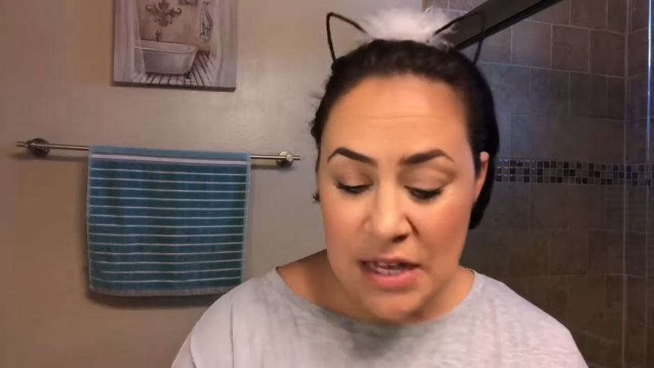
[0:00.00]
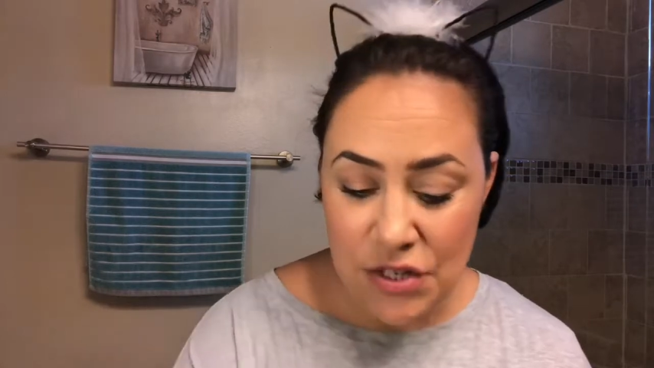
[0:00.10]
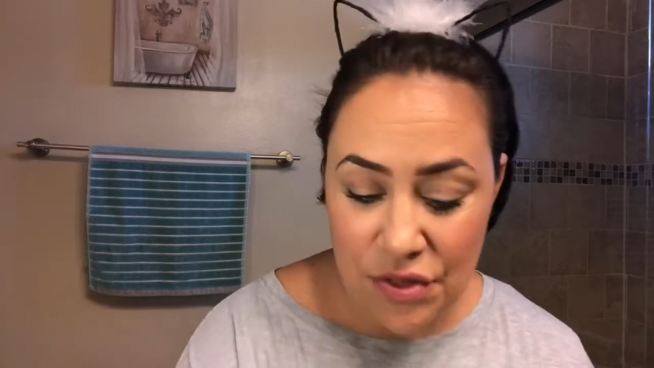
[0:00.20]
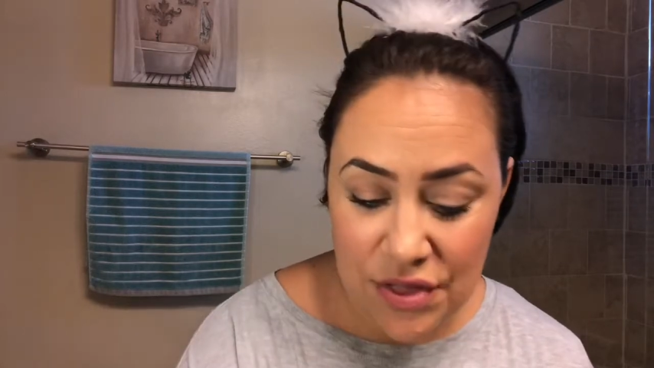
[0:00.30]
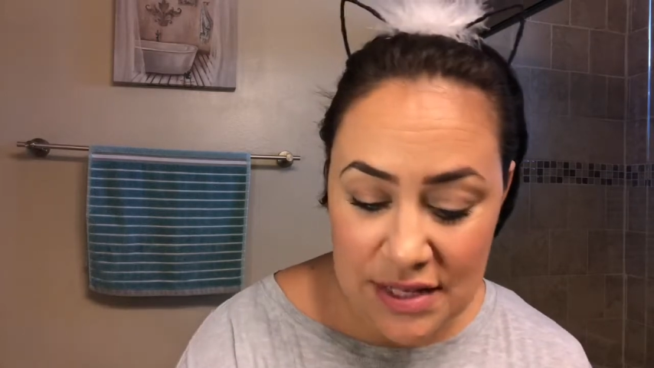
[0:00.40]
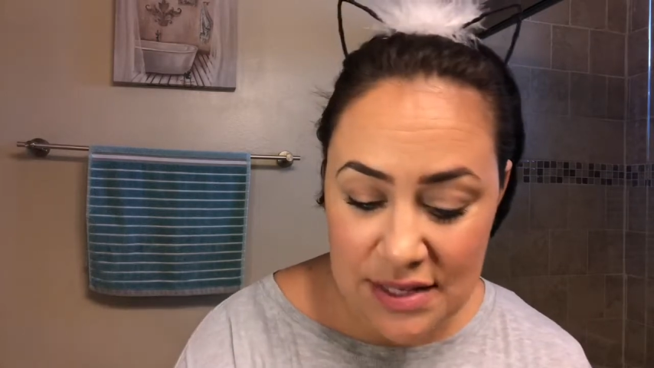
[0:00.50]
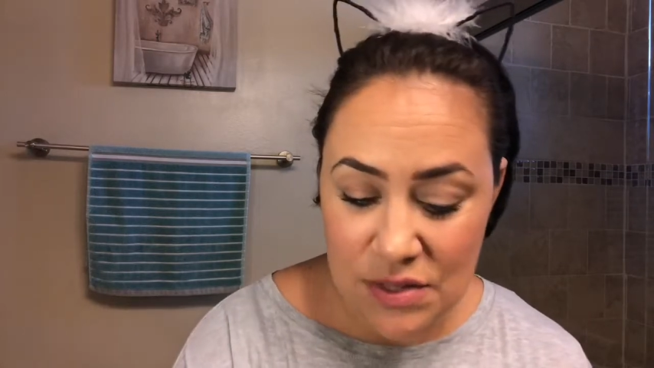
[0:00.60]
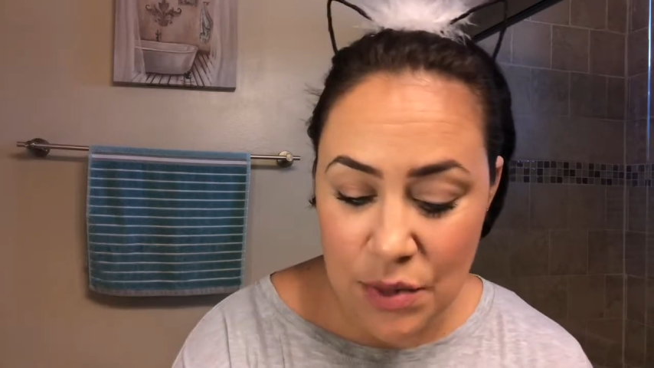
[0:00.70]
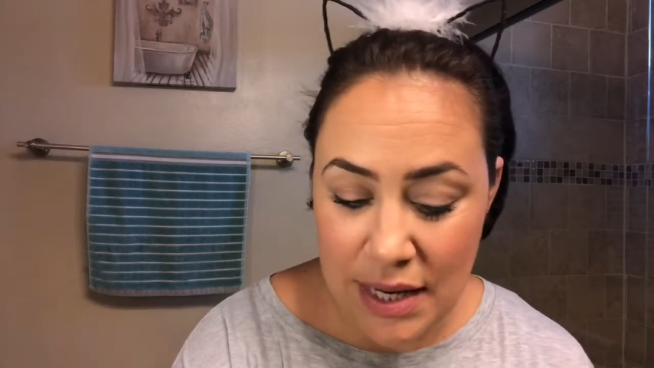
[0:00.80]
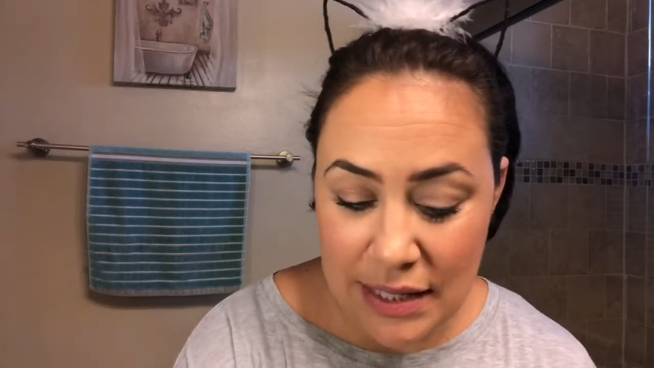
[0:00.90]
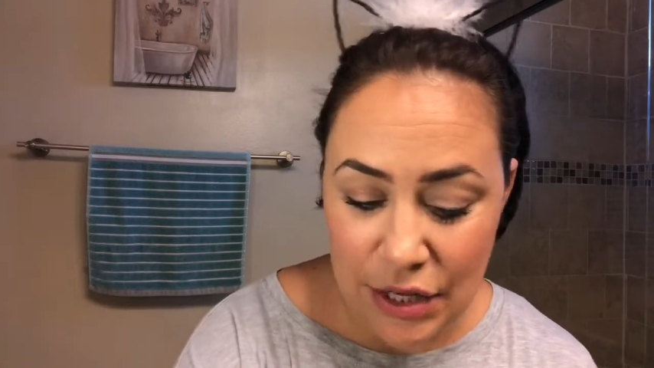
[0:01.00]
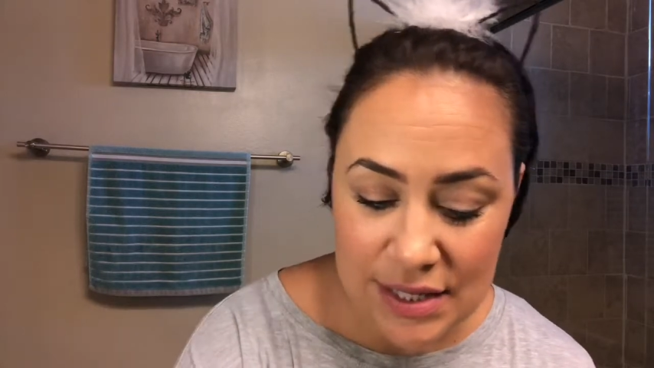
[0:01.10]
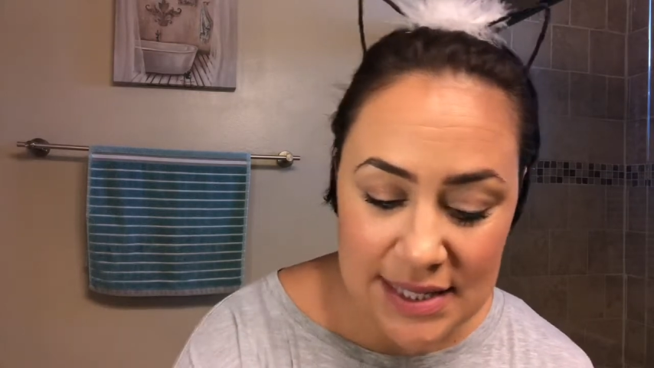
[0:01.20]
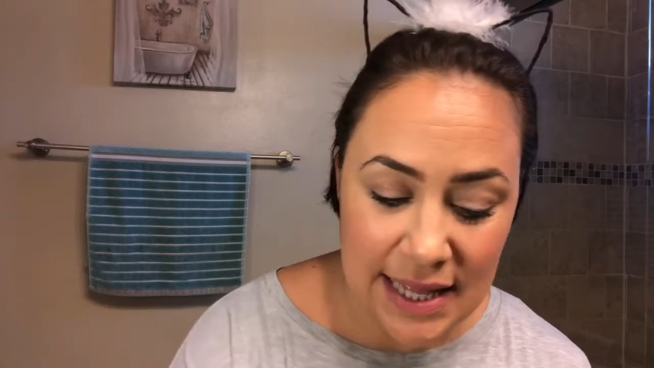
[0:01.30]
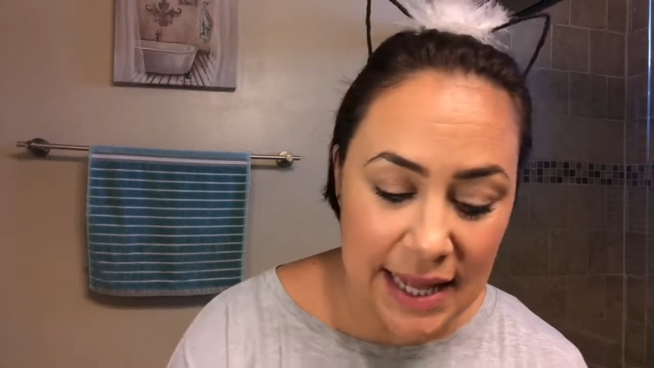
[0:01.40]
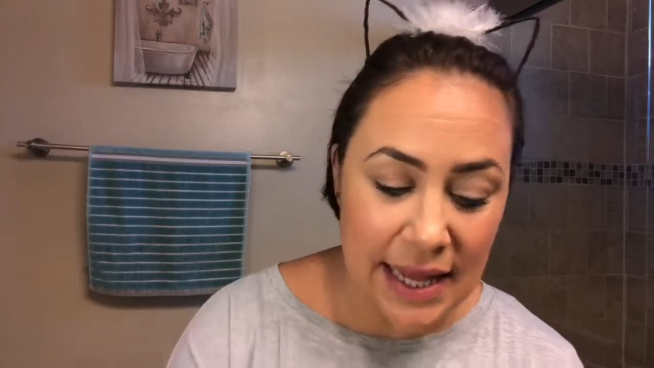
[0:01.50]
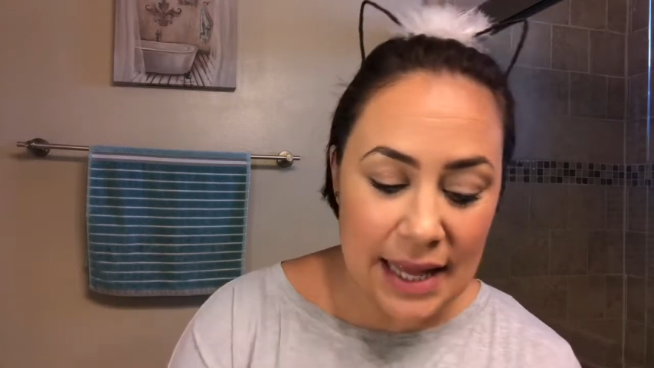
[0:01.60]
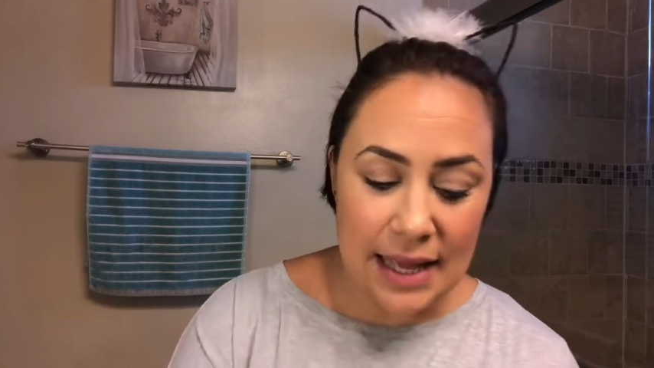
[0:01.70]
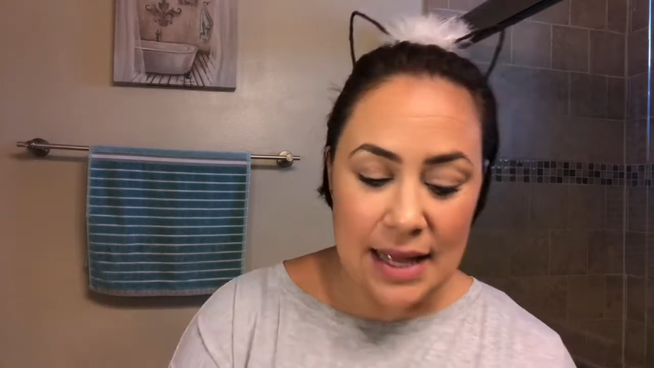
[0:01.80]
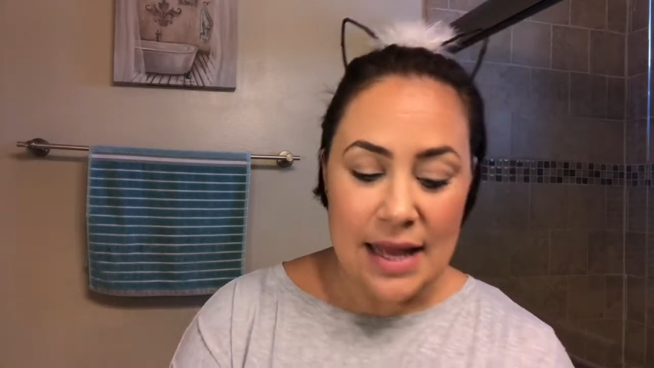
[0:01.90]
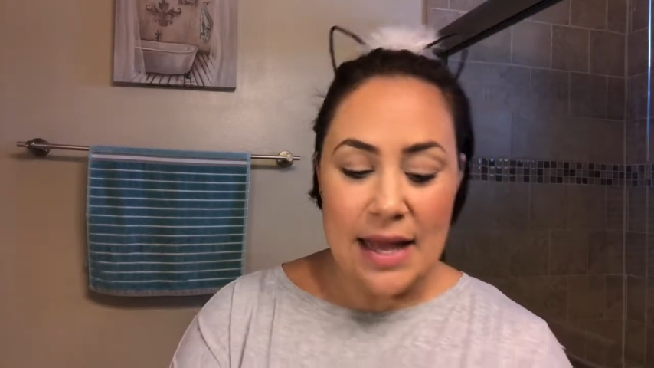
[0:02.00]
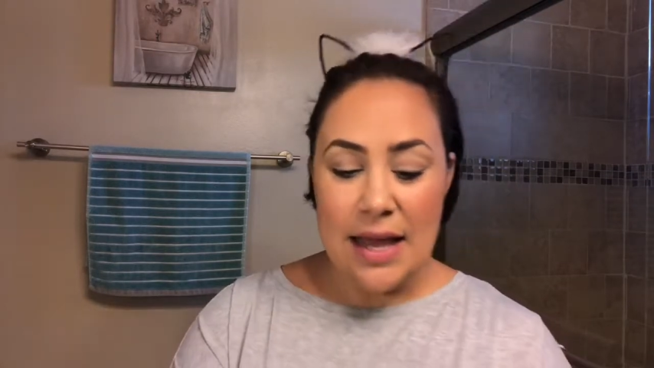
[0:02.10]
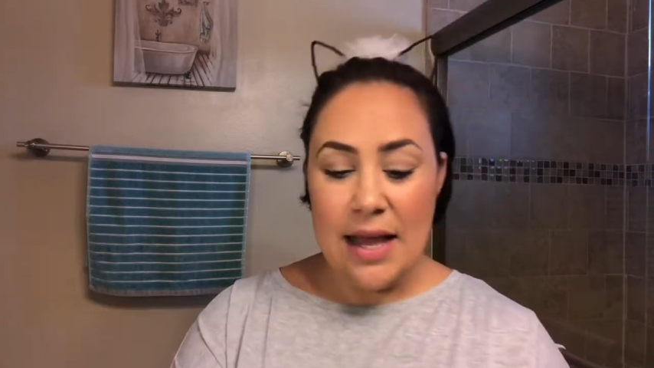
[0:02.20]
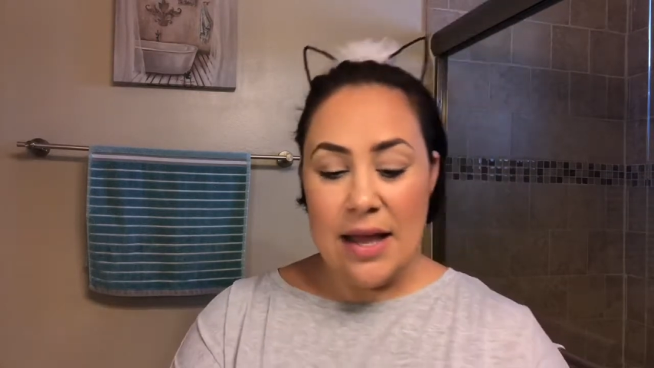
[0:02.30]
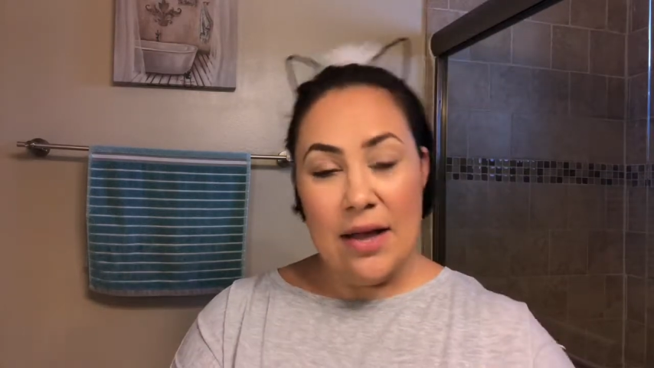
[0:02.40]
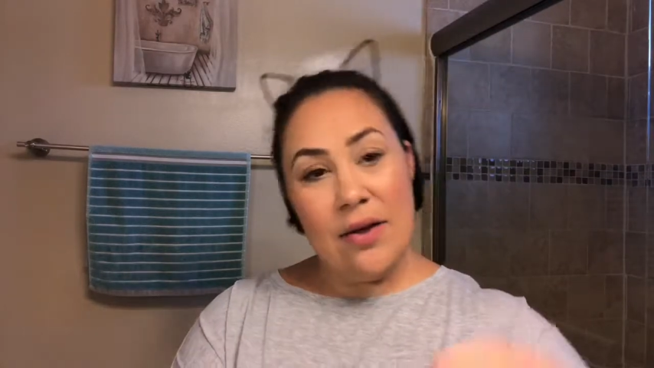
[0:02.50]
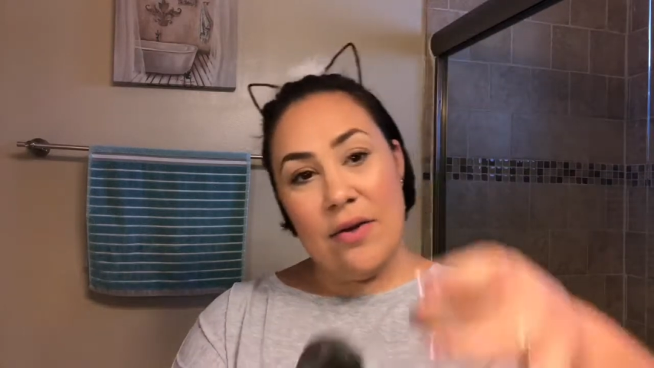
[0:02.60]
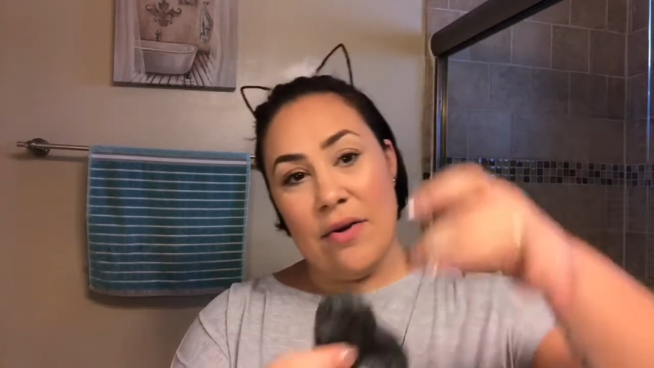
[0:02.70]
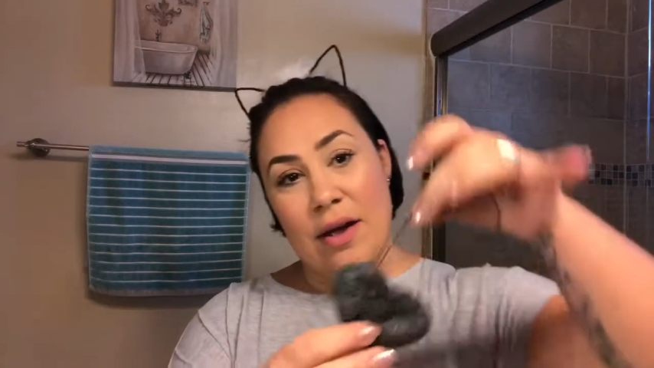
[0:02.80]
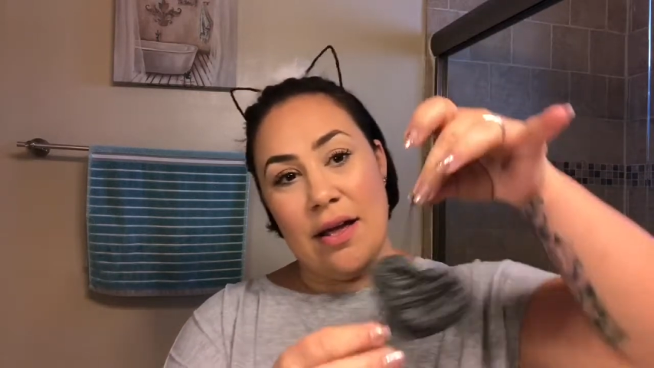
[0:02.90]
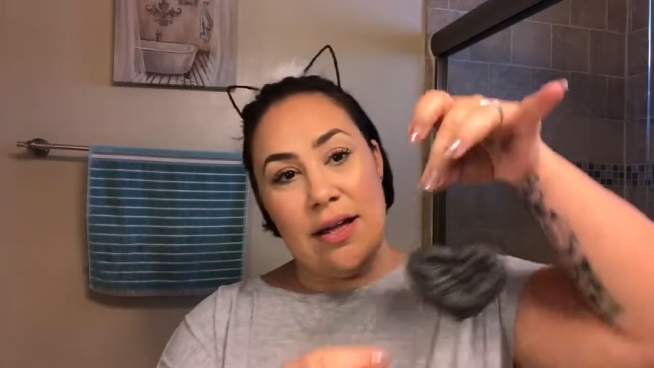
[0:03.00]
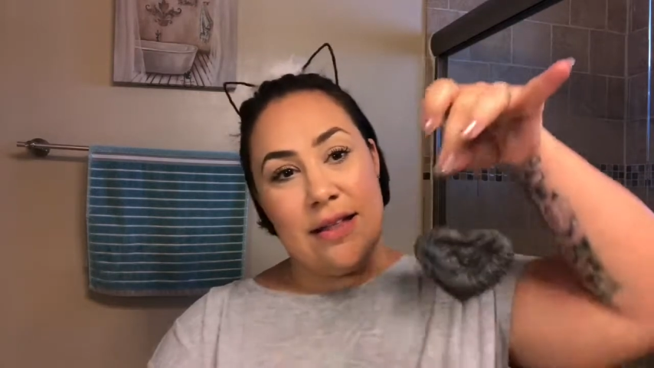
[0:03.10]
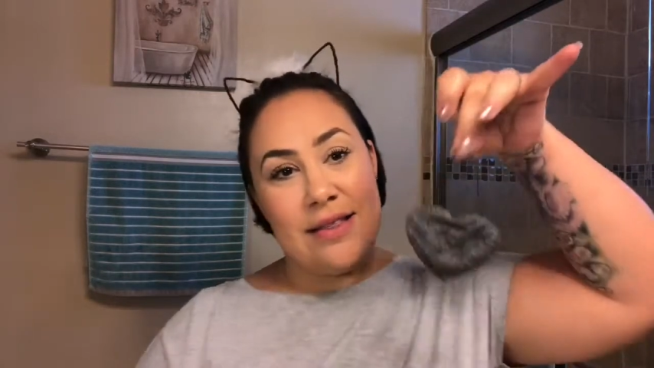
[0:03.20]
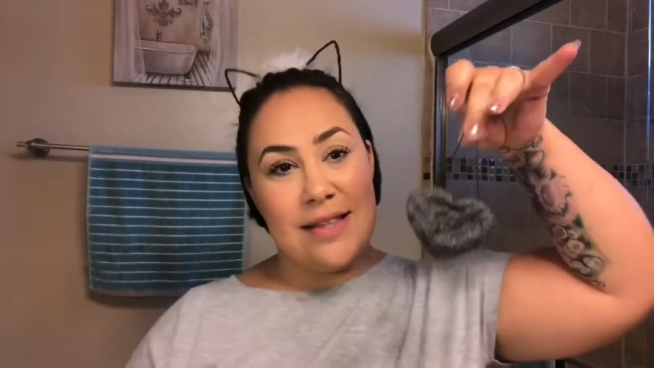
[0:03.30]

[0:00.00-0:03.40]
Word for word: so this is what it looks like, right?